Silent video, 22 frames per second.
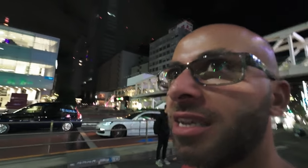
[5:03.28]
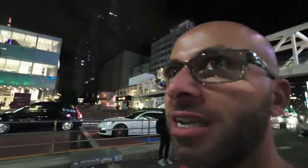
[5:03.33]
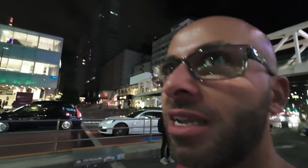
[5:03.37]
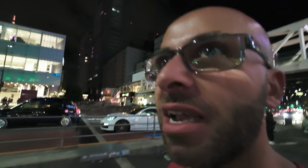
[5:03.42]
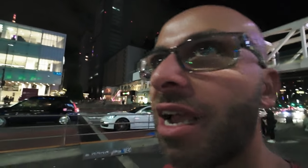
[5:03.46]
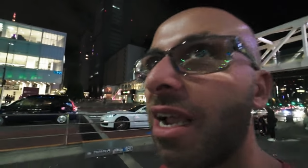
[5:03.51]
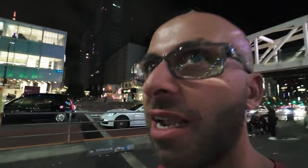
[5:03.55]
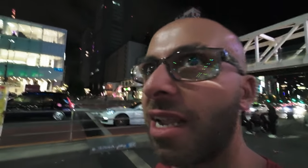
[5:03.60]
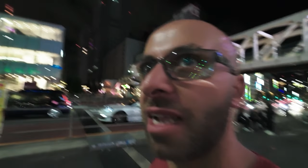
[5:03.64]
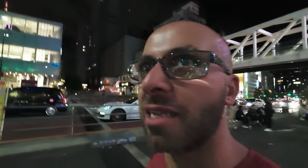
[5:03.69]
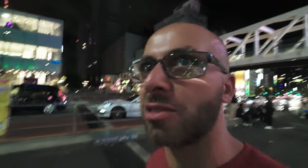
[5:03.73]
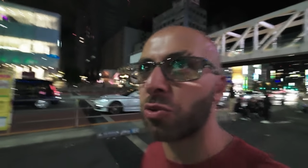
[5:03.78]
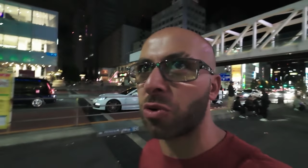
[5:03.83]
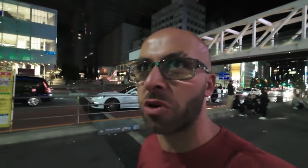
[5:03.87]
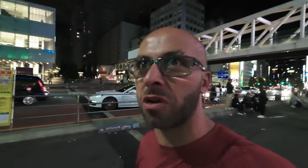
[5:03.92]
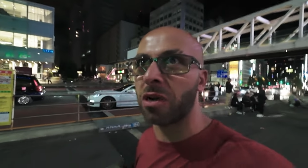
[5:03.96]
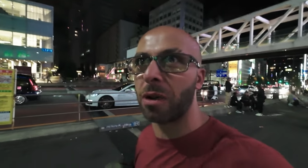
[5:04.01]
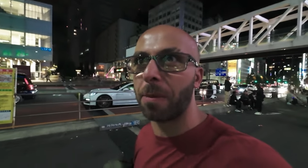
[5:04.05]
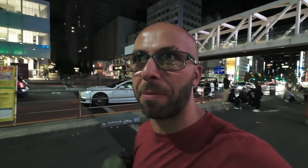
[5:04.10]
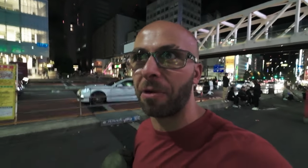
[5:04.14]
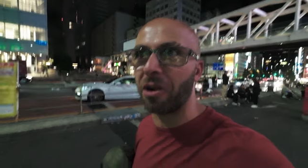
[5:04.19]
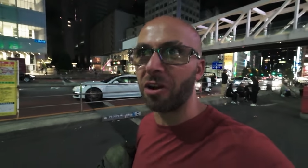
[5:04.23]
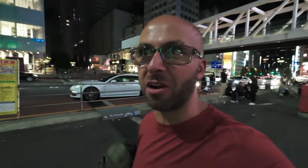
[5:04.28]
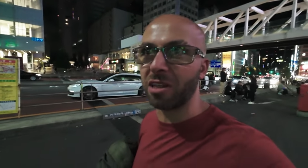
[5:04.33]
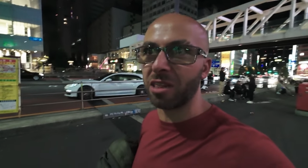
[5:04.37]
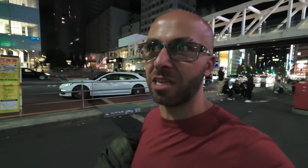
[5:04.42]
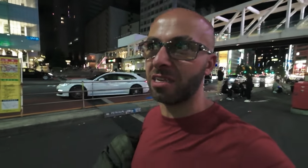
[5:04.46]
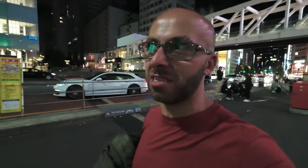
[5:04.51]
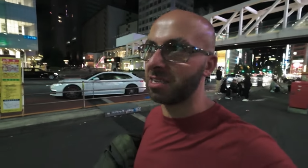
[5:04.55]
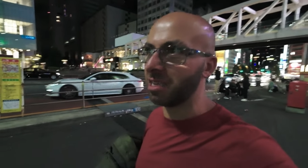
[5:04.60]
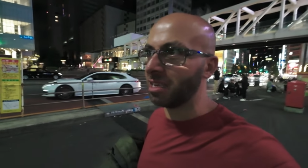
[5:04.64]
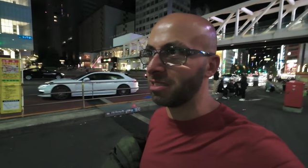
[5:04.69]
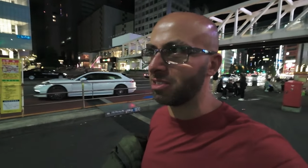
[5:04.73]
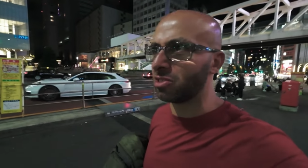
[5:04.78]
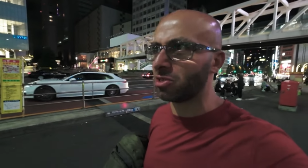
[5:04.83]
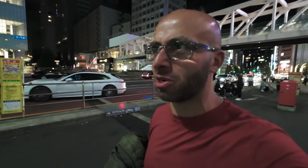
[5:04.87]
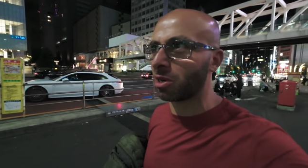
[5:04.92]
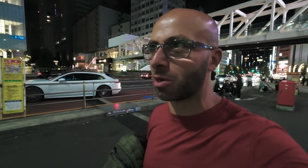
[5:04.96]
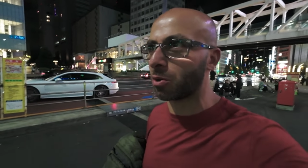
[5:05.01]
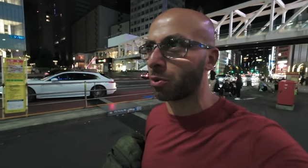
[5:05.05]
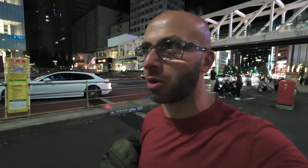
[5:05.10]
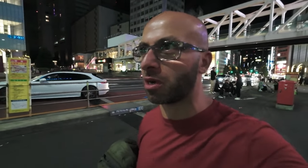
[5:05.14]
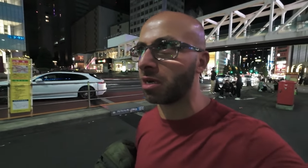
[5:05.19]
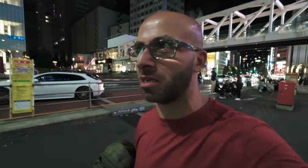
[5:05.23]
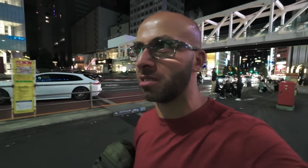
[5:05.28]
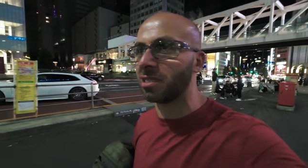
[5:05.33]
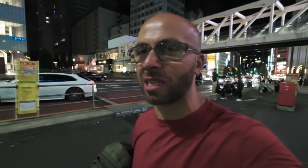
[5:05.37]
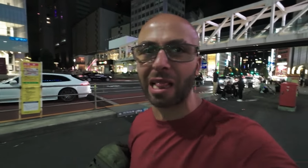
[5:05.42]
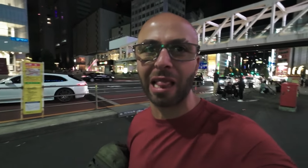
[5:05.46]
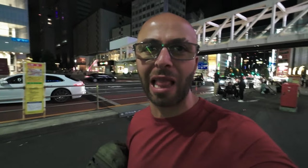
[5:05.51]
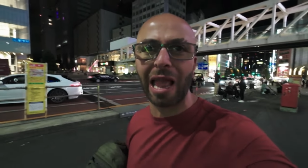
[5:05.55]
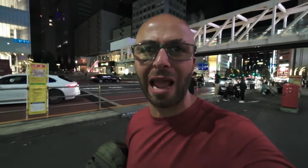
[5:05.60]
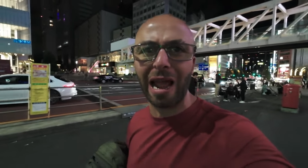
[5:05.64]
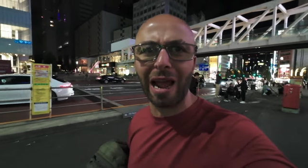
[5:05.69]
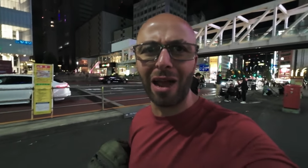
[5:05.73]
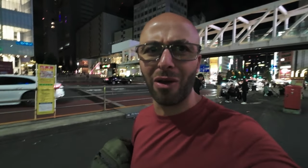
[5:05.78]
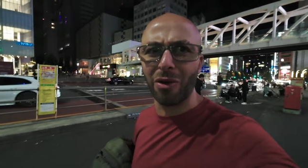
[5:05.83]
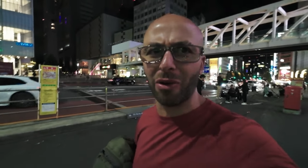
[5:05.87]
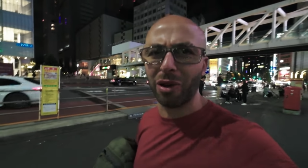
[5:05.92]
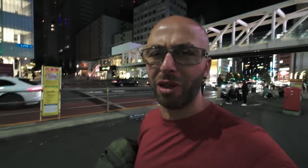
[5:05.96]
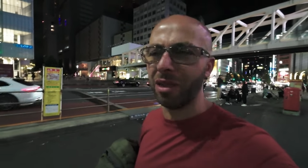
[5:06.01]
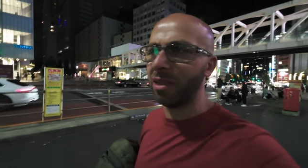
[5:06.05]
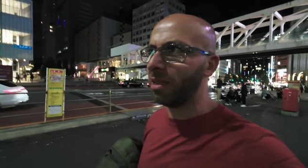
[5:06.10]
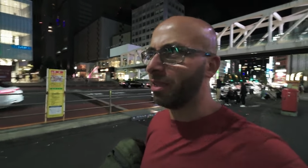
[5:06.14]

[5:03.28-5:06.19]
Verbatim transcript: I guess we're in a part of the district where it's allowed,